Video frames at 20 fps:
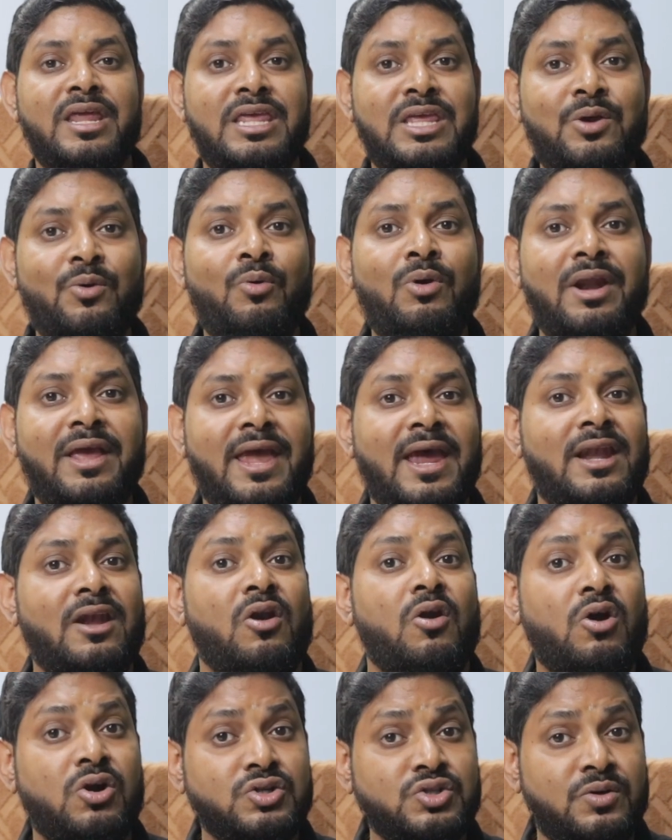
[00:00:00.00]
you will get
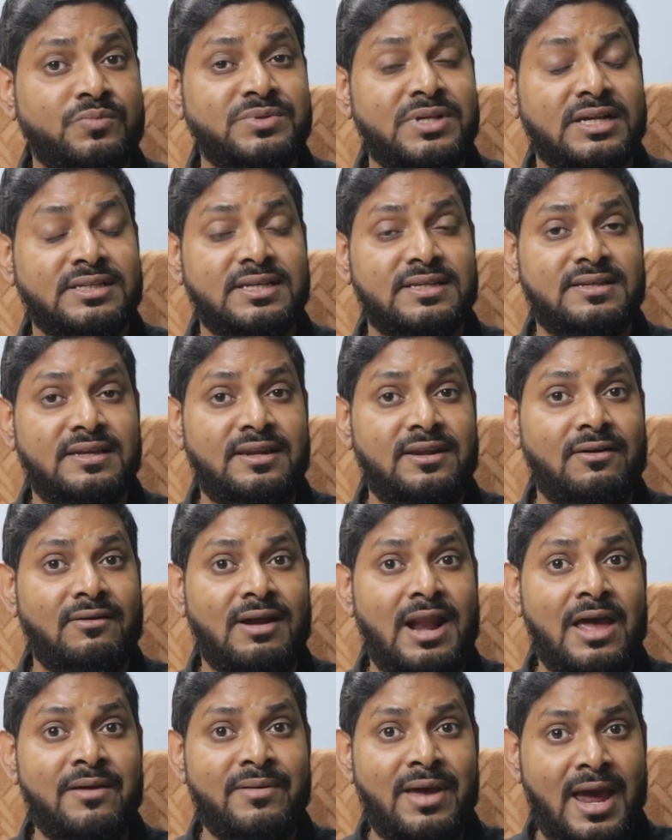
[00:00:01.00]
lots of success in your
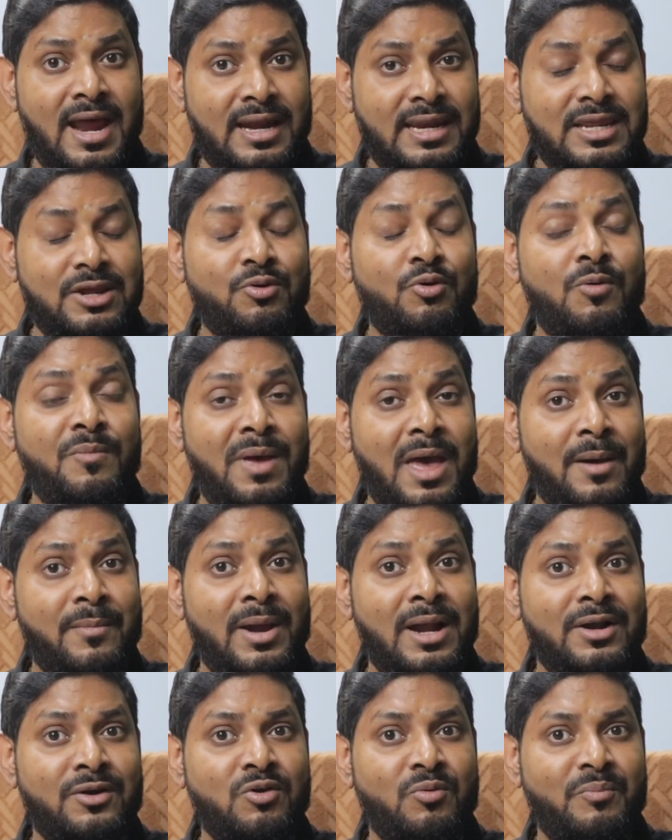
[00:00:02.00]
life, and you will be
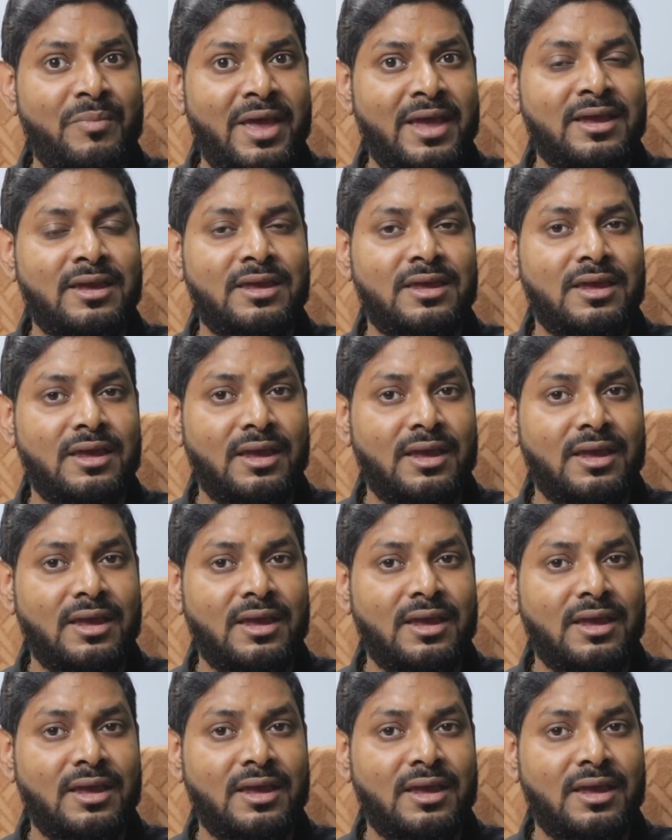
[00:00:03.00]
able to make